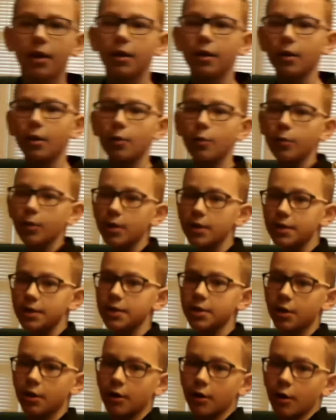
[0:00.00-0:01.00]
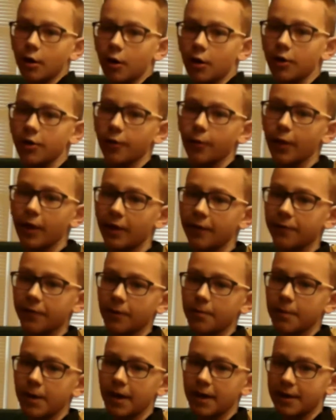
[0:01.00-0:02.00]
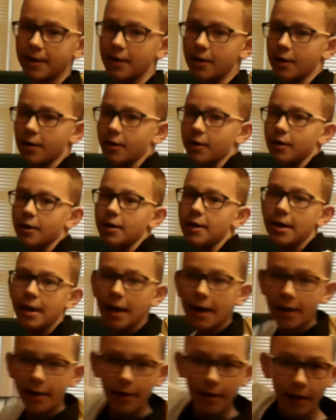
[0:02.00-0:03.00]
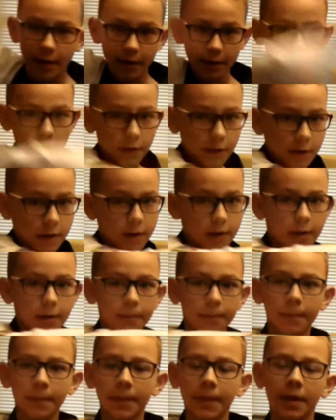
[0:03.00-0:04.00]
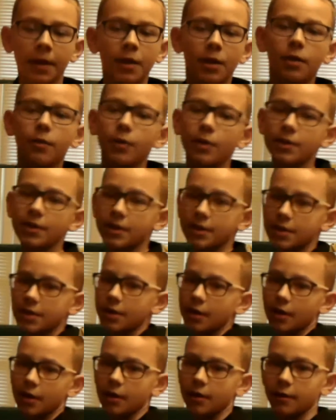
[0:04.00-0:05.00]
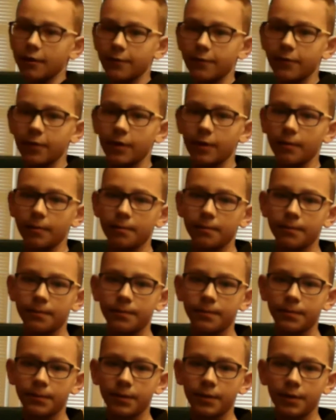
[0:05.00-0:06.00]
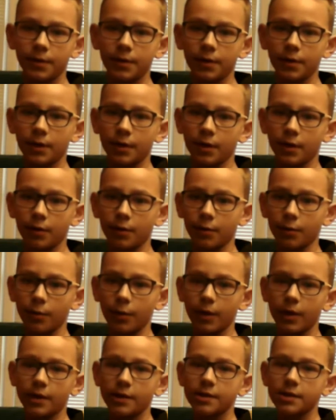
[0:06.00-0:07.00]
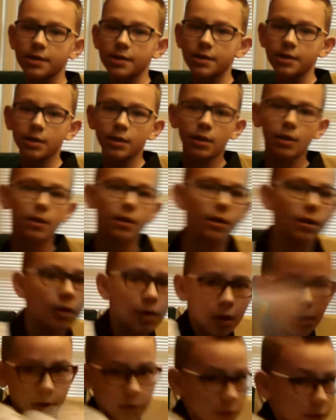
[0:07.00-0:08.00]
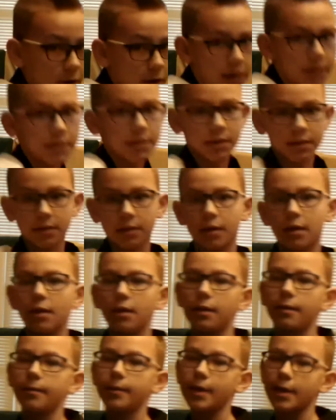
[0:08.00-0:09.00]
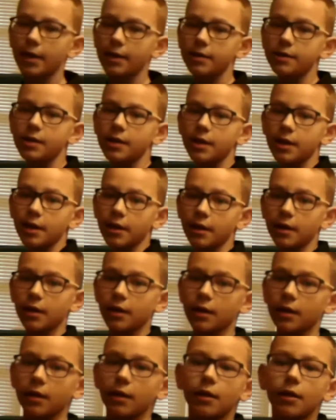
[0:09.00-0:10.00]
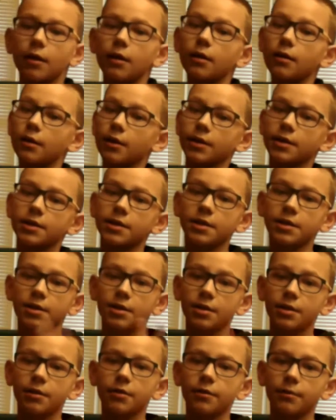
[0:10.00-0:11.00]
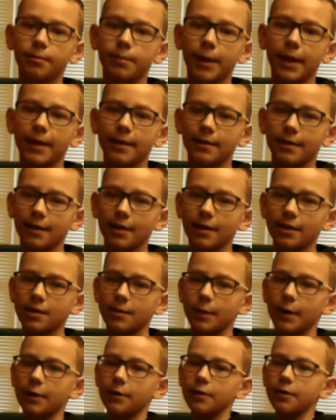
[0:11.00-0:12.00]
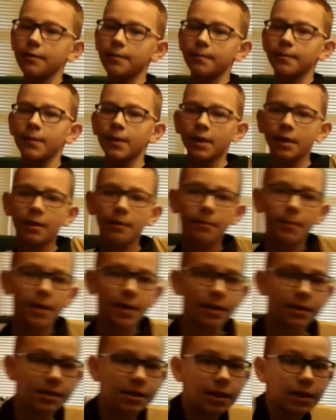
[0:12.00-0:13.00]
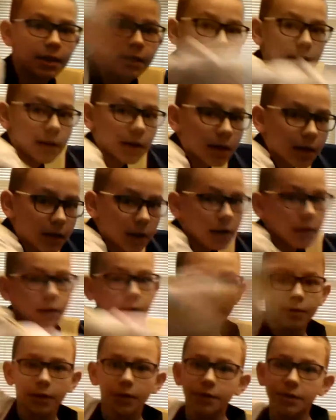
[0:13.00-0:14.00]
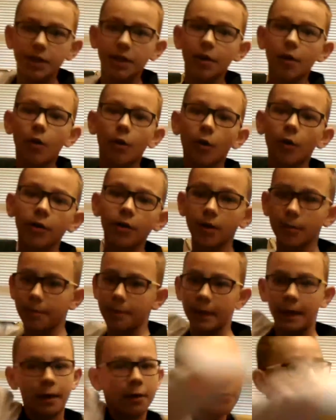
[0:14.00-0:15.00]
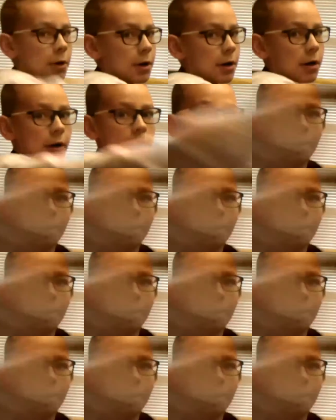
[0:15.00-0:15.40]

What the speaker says: You don't want to start all the way from back here and then hook. You want to start from your waist across, because here there's 2 bad things about it. Because here you're losing all your power.